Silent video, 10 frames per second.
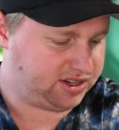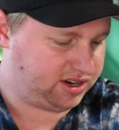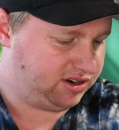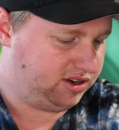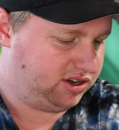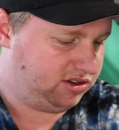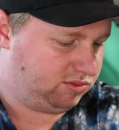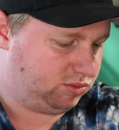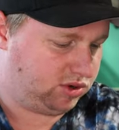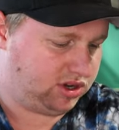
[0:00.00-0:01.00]
So
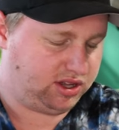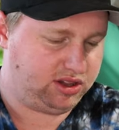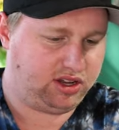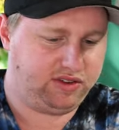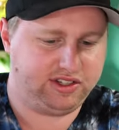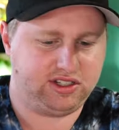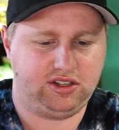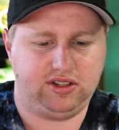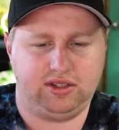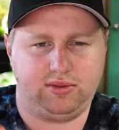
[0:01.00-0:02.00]
what a lot of us
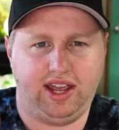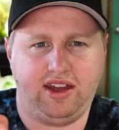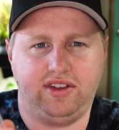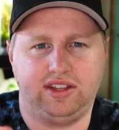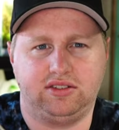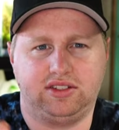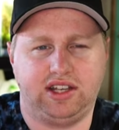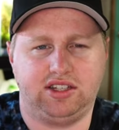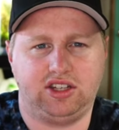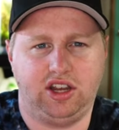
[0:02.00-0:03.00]
do is we have our little
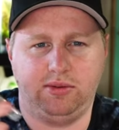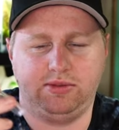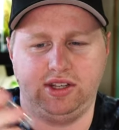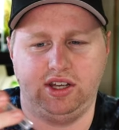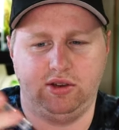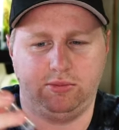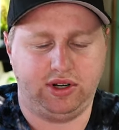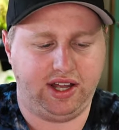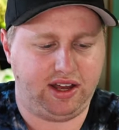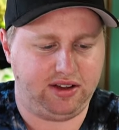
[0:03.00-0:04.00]
test tubes,
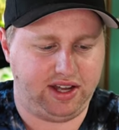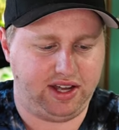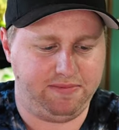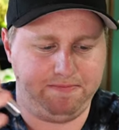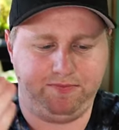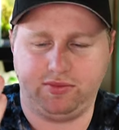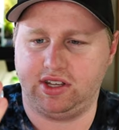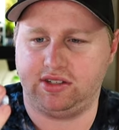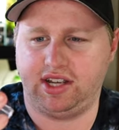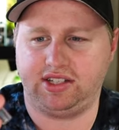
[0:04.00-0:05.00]
put our
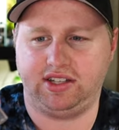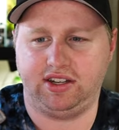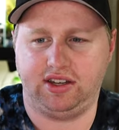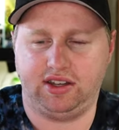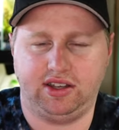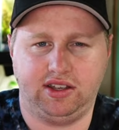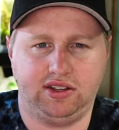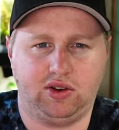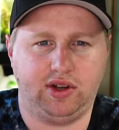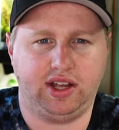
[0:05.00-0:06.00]
testing
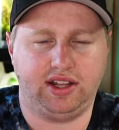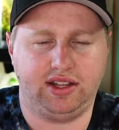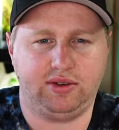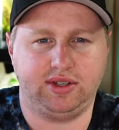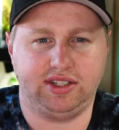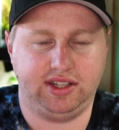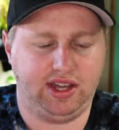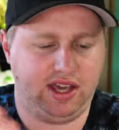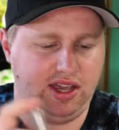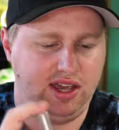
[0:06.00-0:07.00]
liquids in
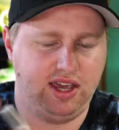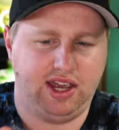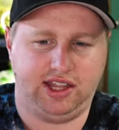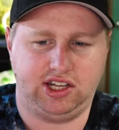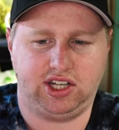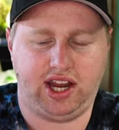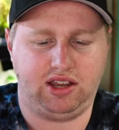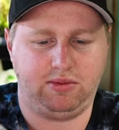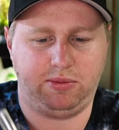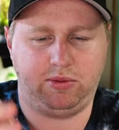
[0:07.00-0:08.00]
there and then
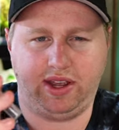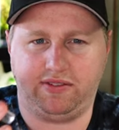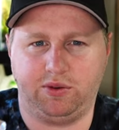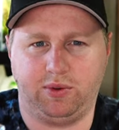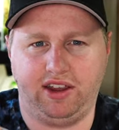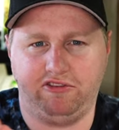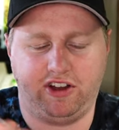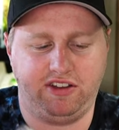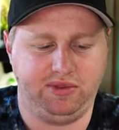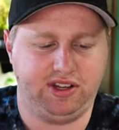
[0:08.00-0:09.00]
shake them up and we have to wait
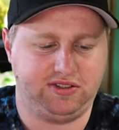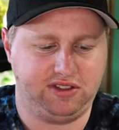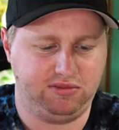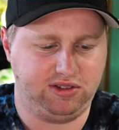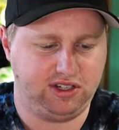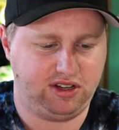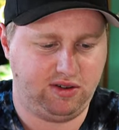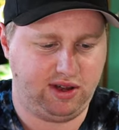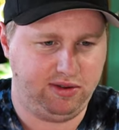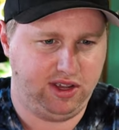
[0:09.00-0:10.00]
5 minutes for them to
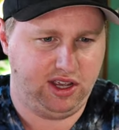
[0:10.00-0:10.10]
show up.